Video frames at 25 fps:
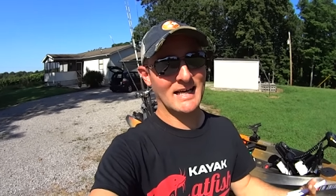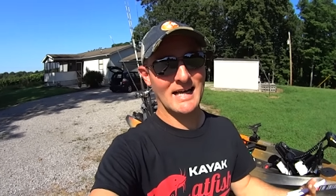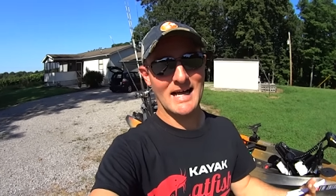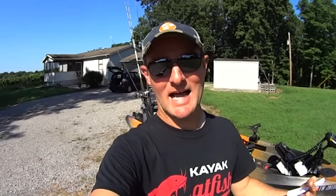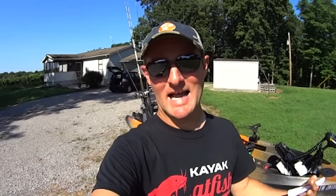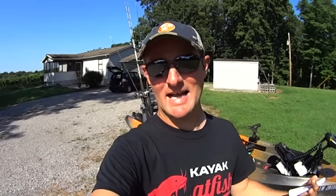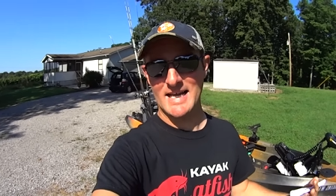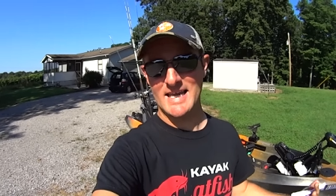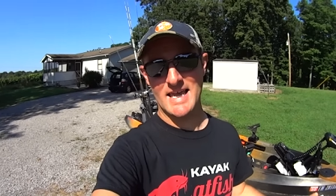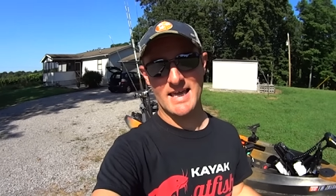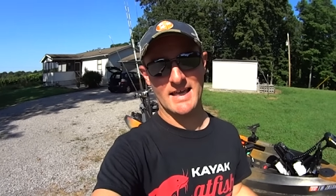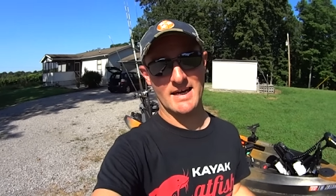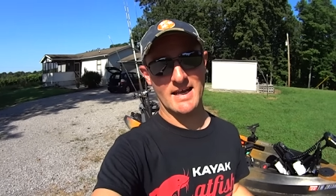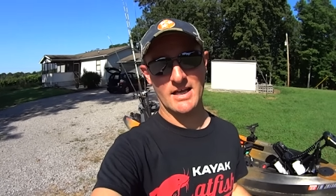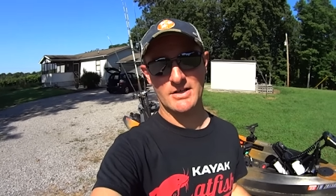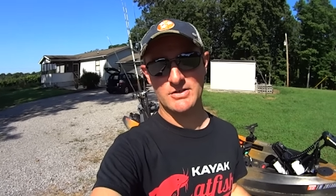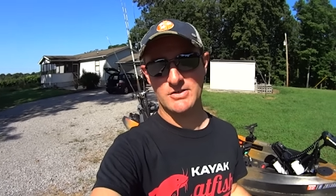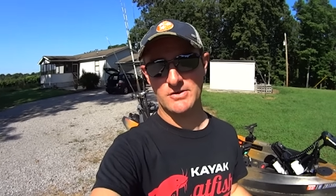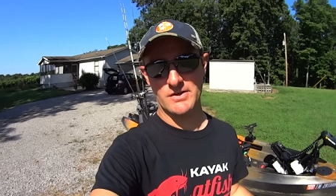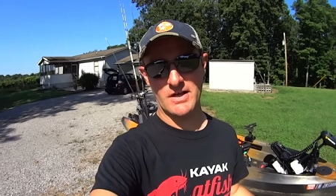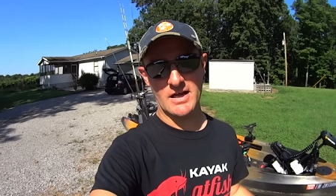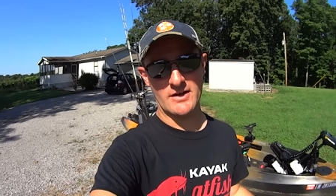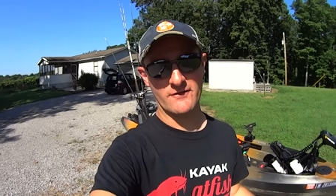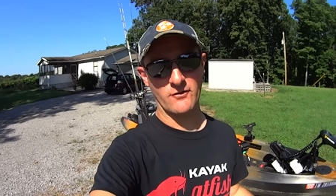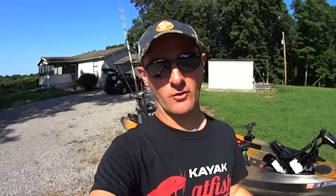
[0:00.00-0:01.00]
I can't
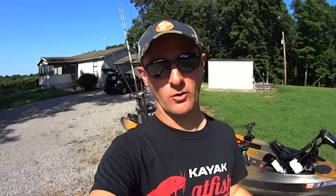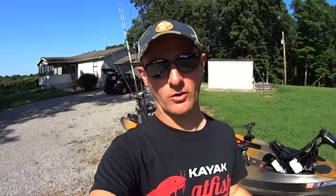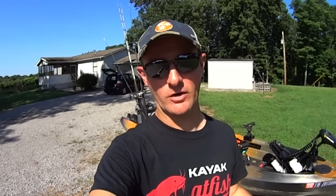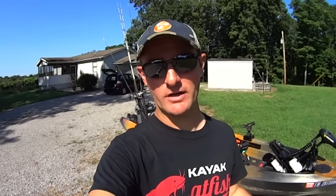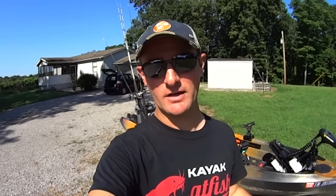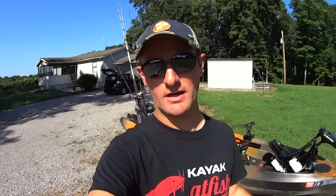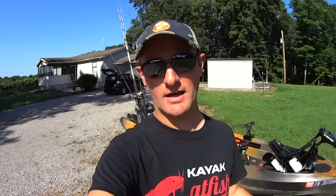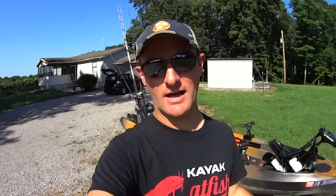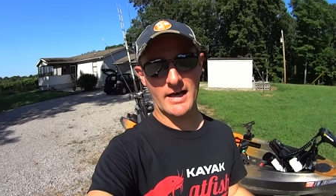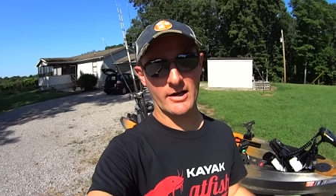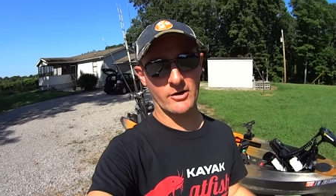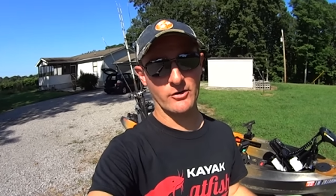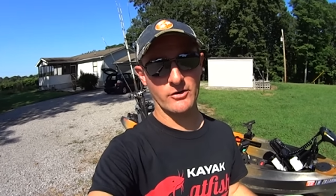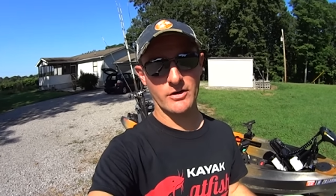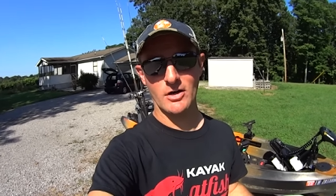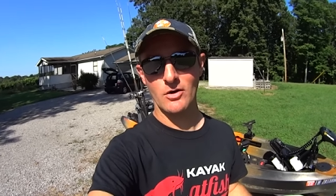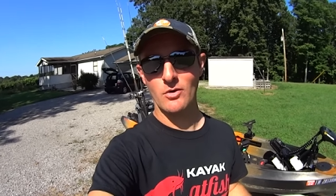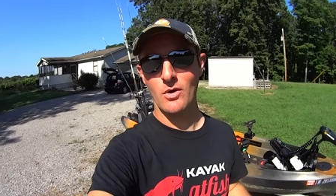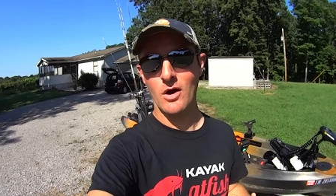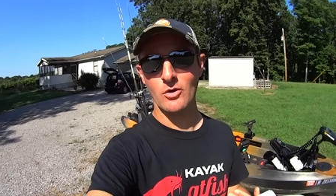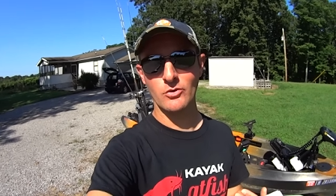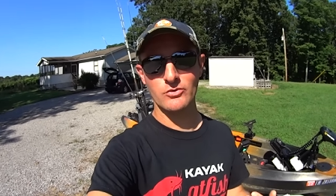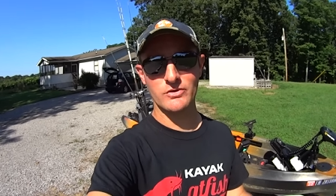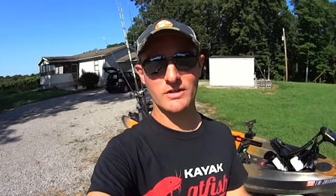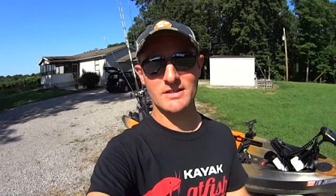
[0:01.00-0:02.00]
answer that for you. I don't know.
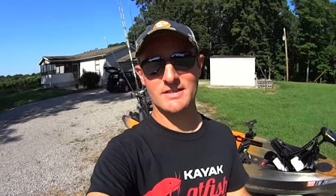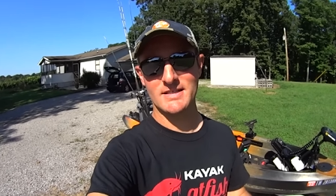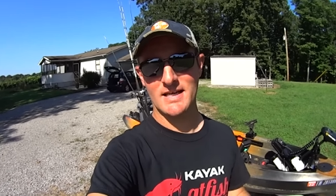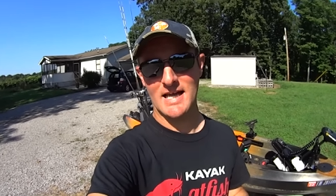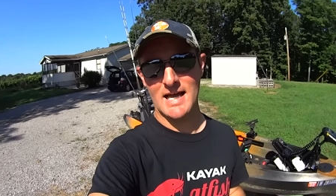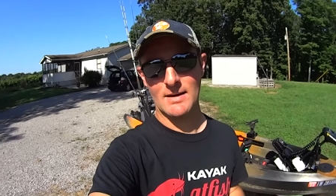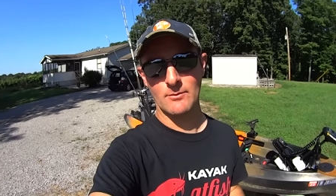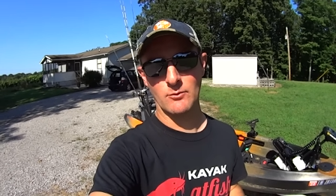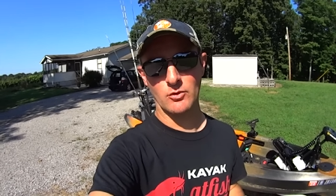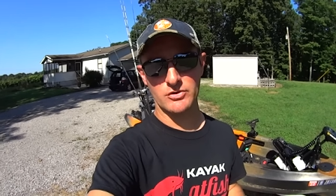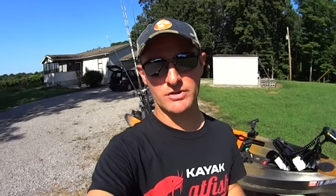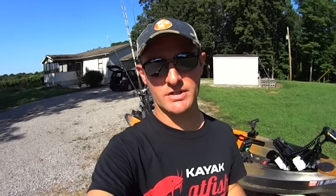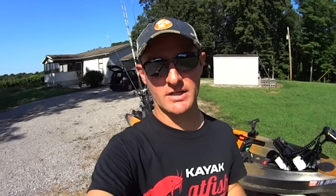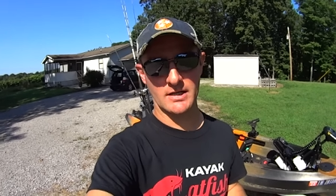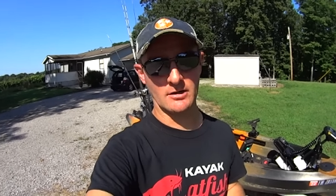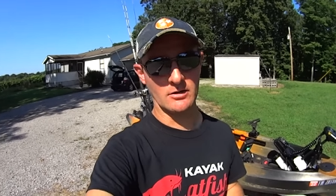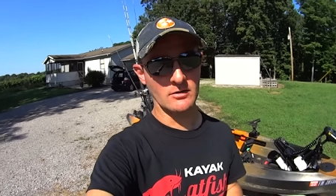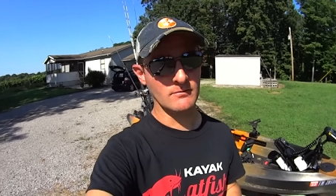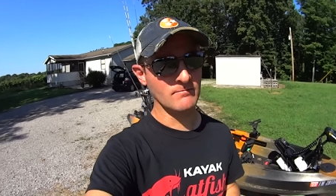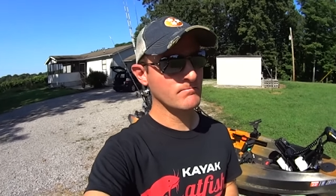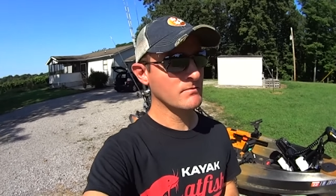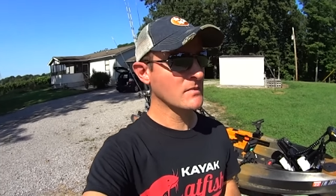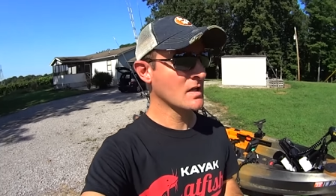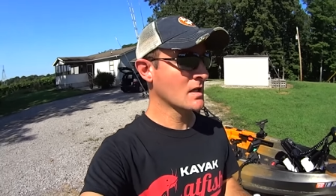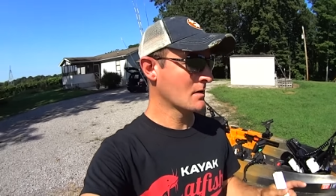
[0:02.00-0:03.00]
Only time will
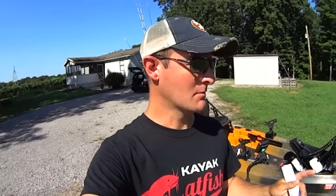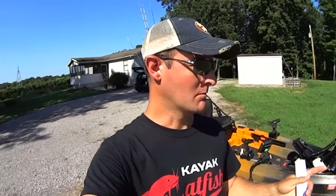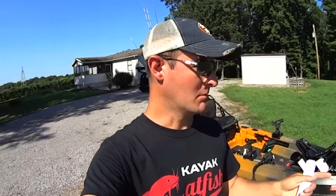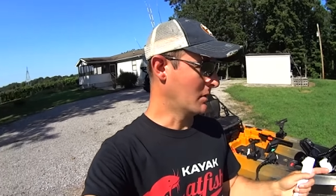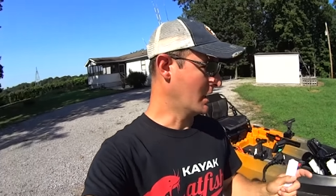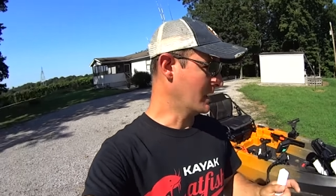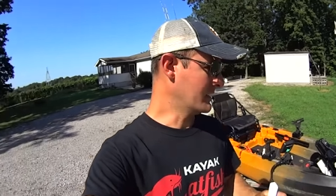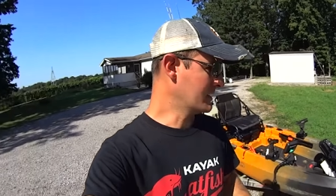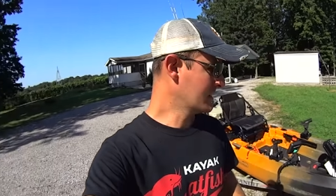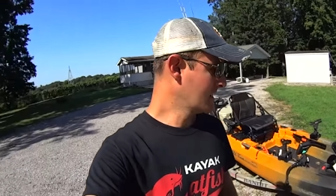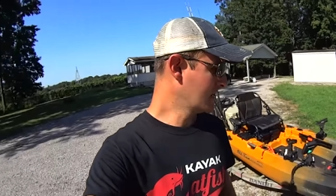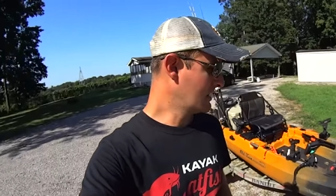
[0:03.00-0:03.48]
tell. But